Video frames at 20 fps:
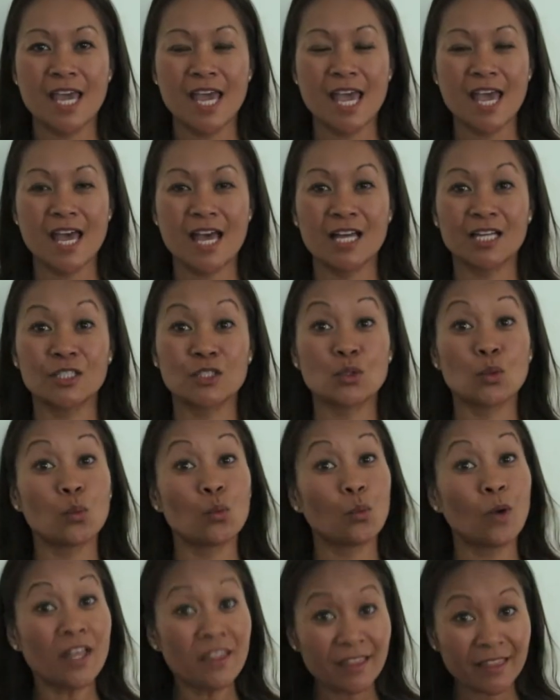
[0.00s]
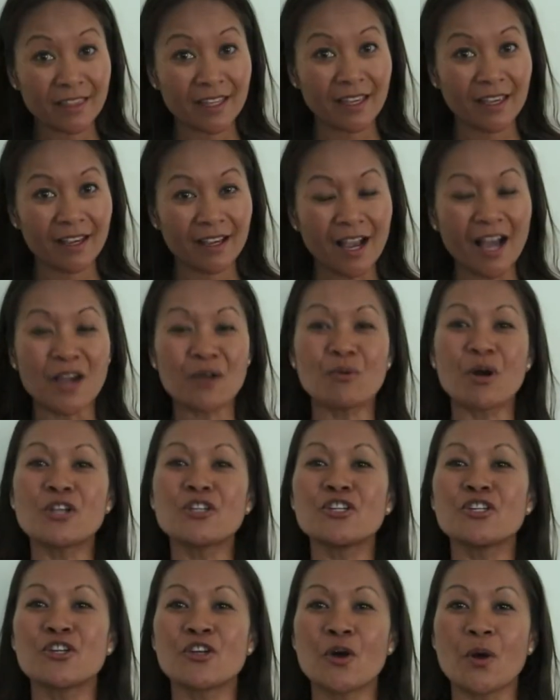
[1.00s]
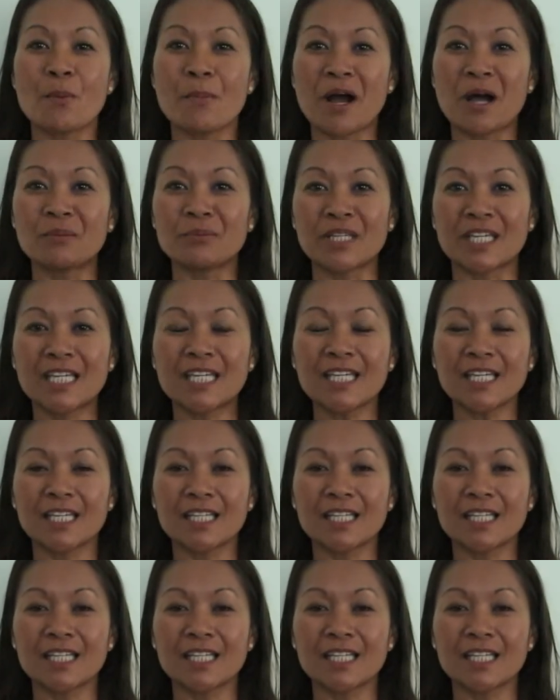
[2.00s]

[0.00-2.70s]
And one thing I want you to know about me